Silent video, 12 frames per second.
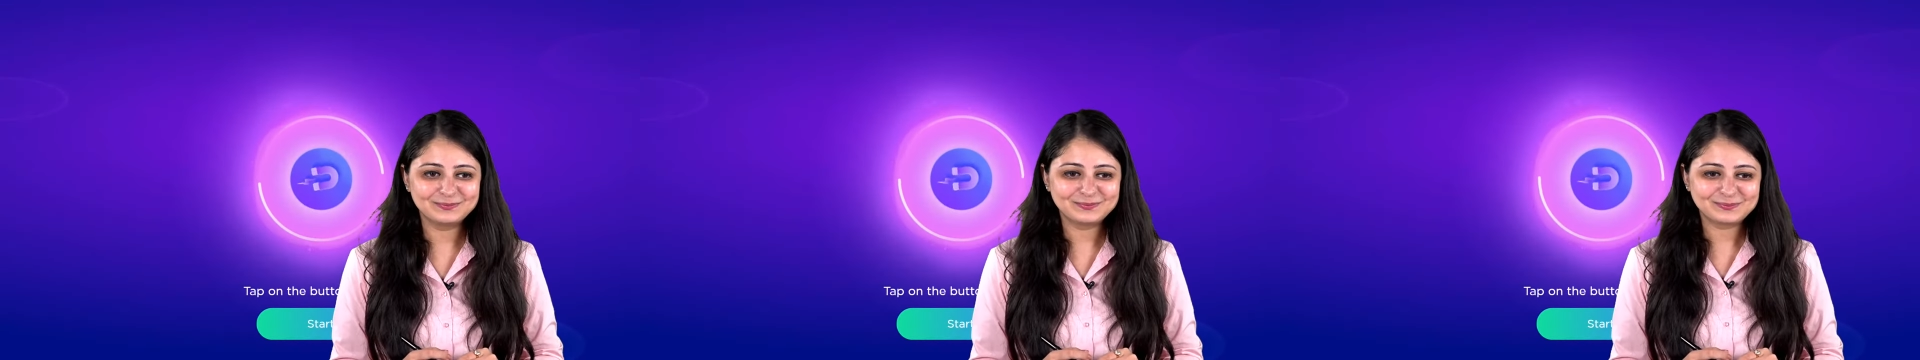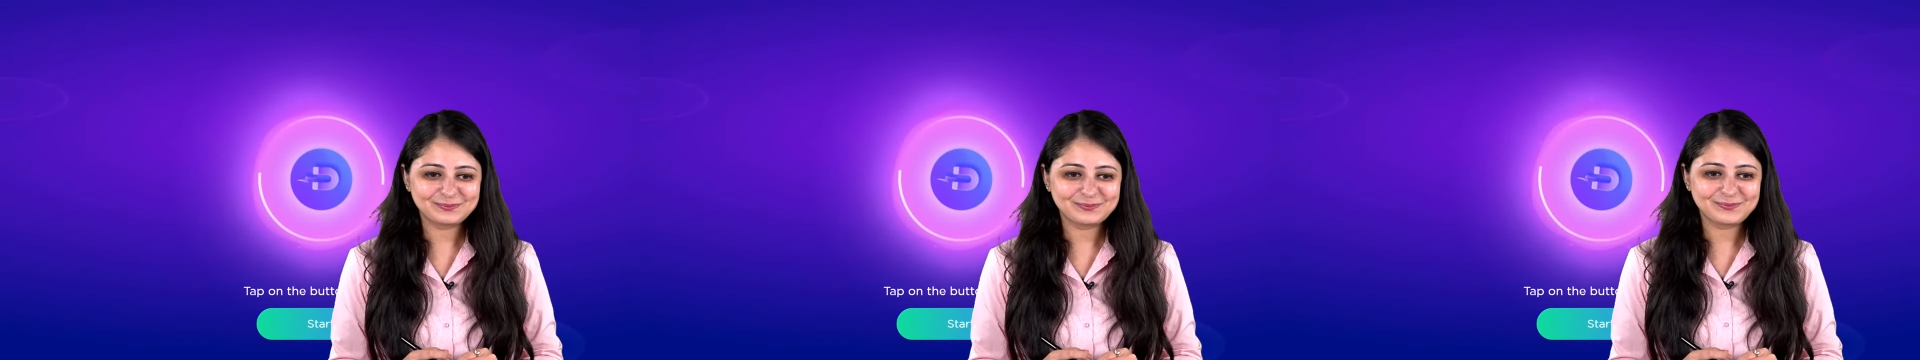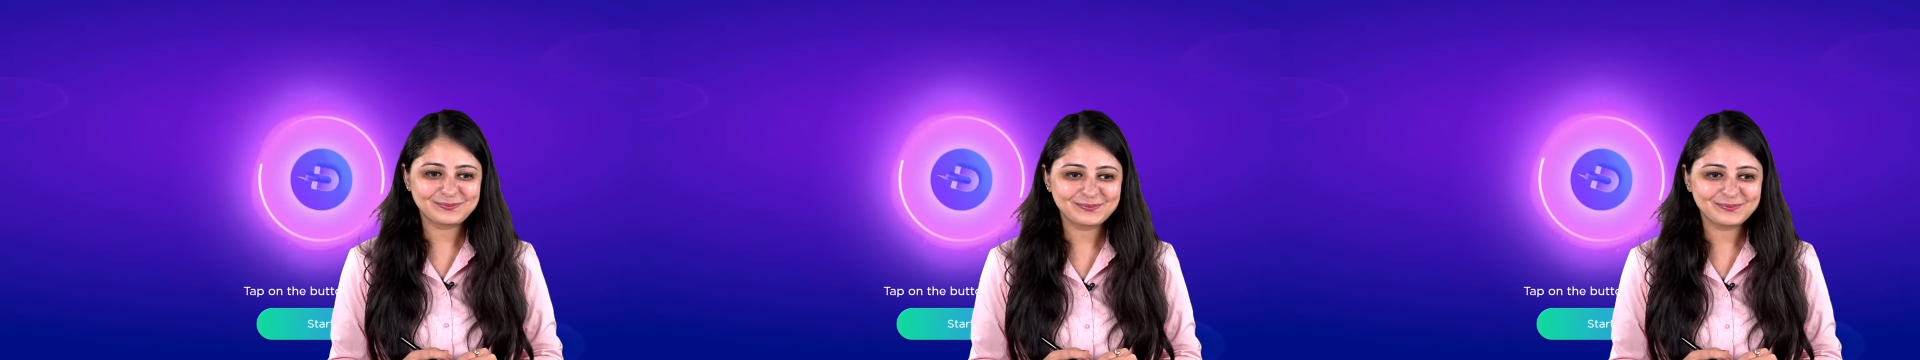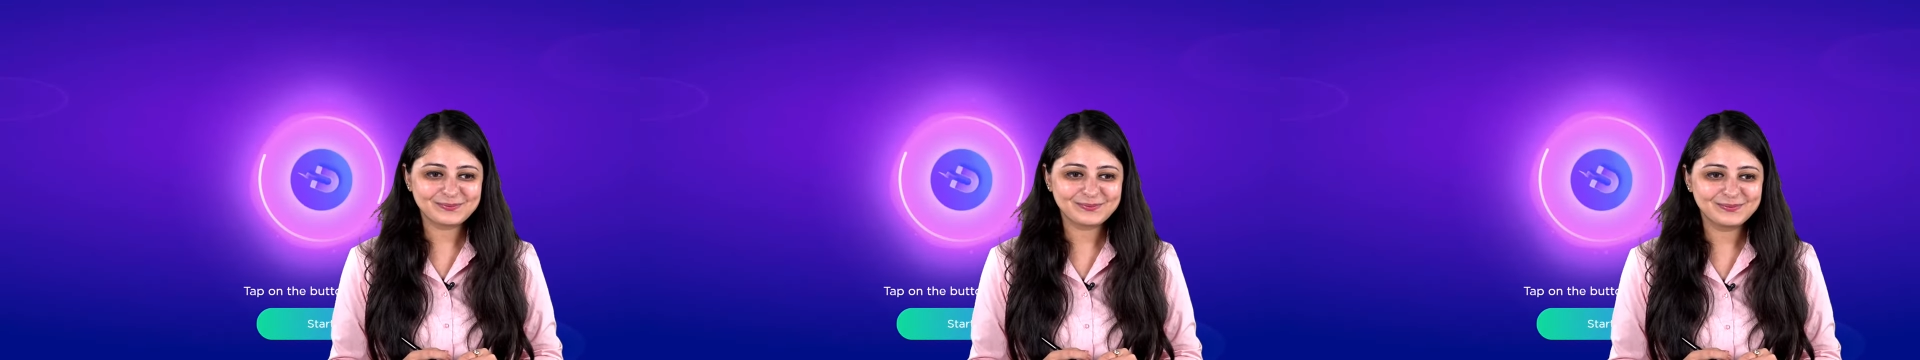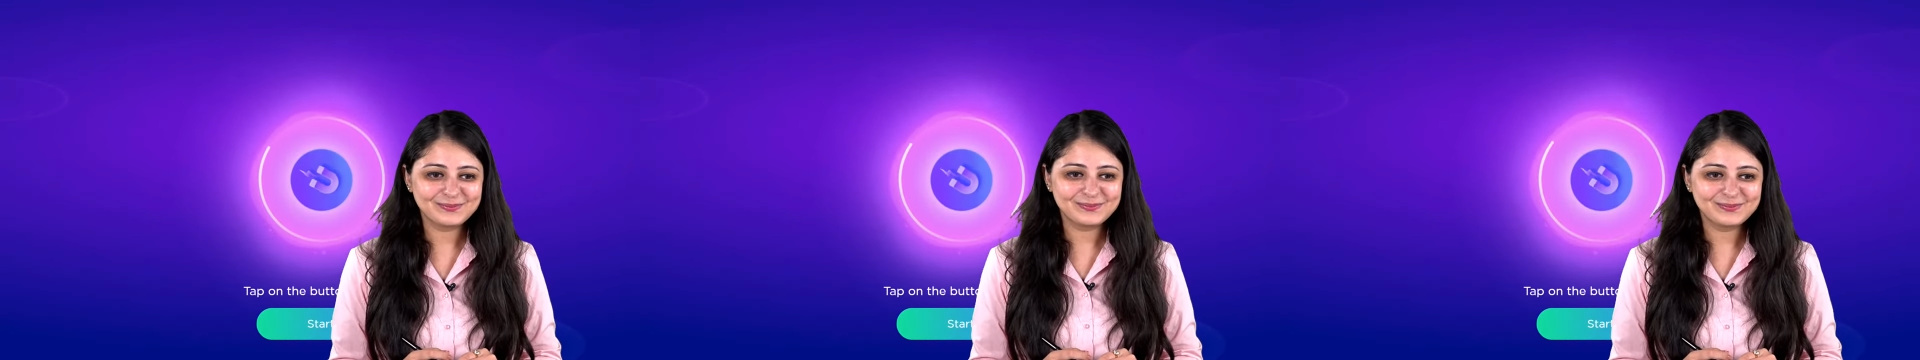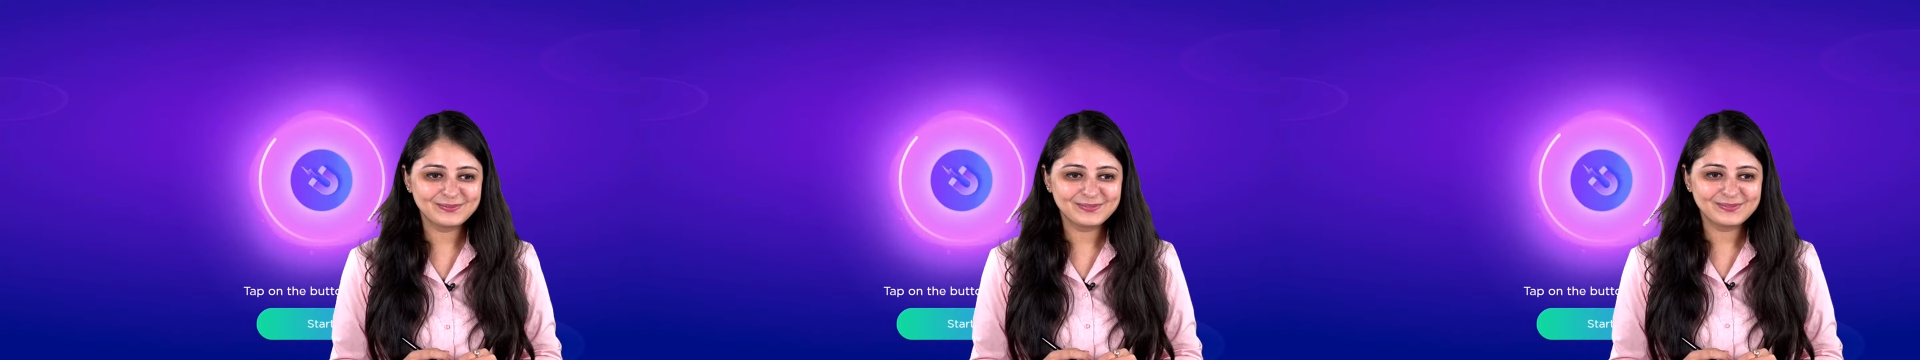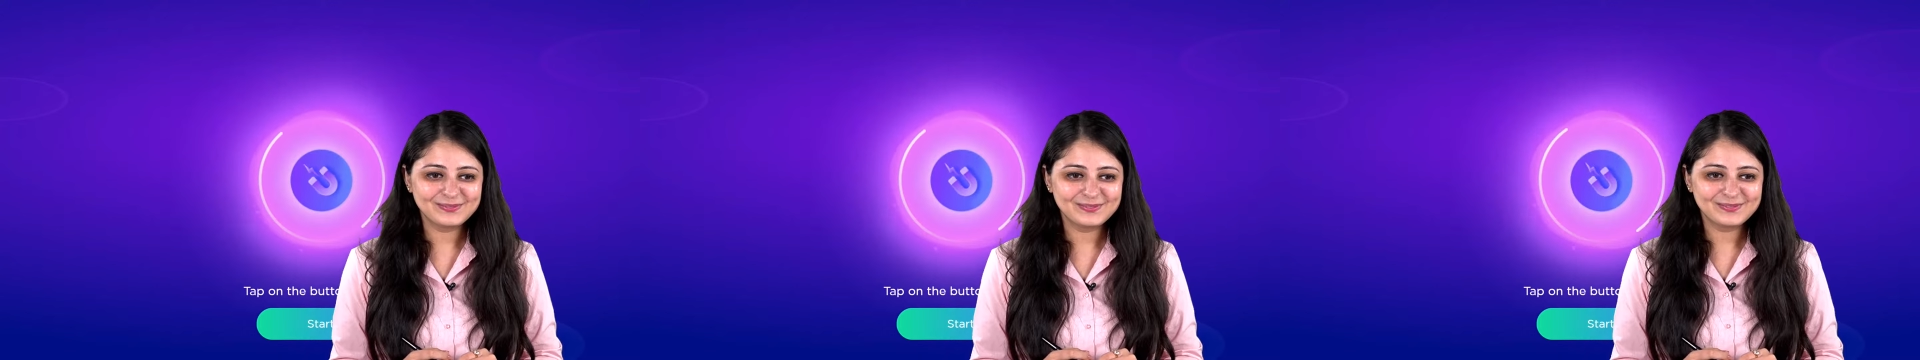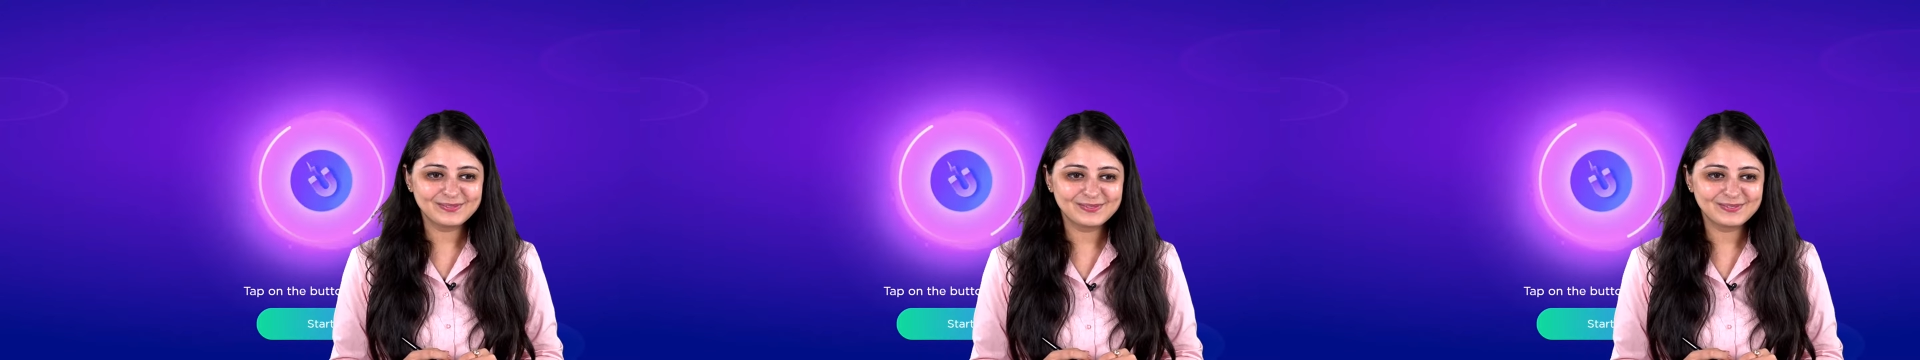
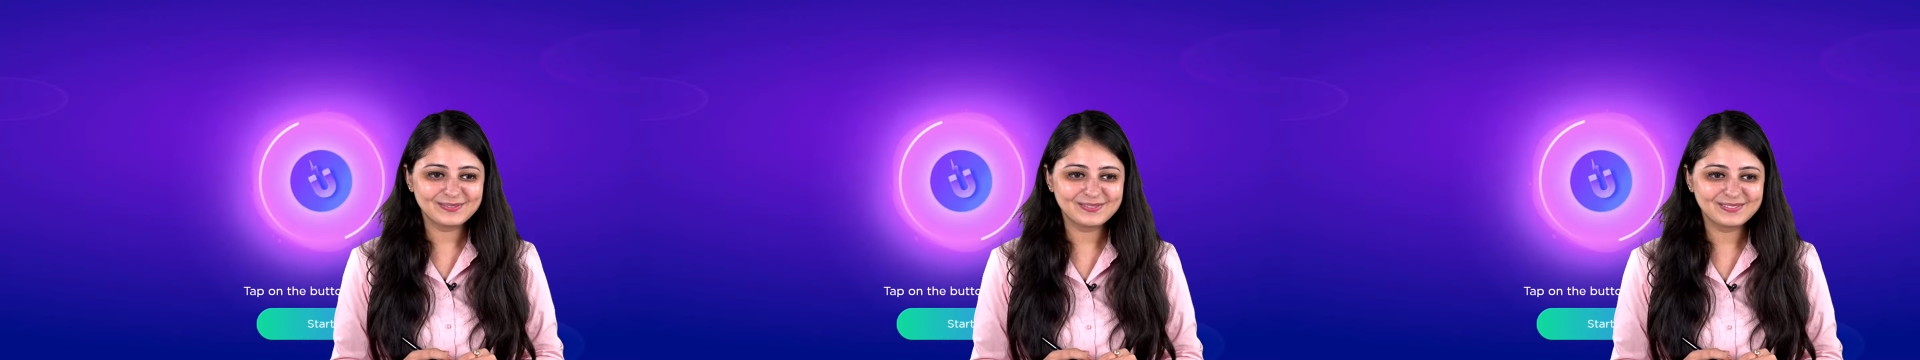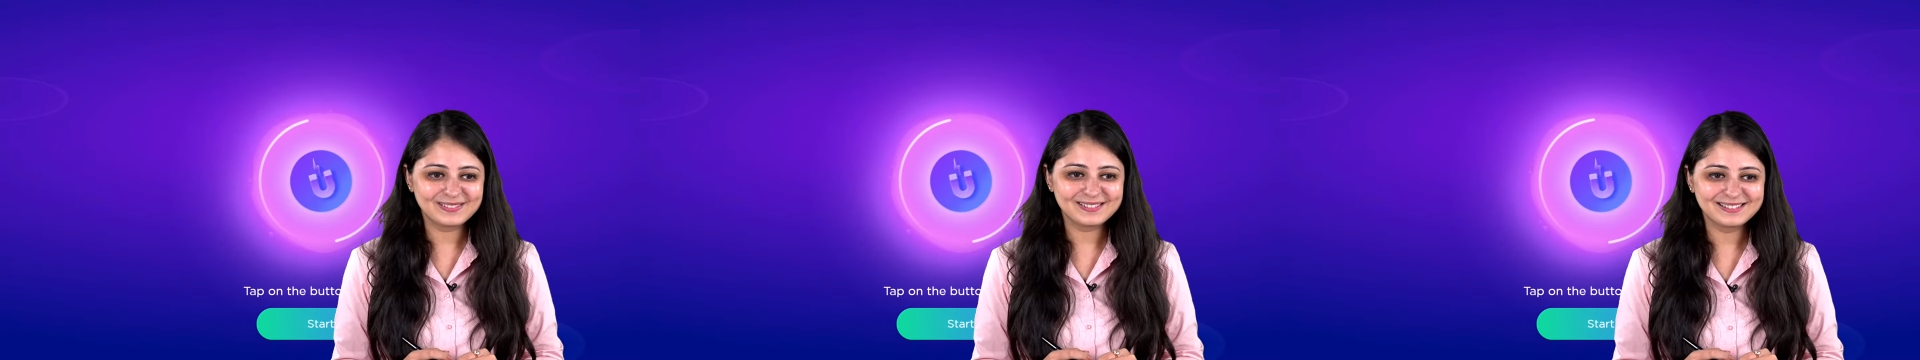(no one is talking)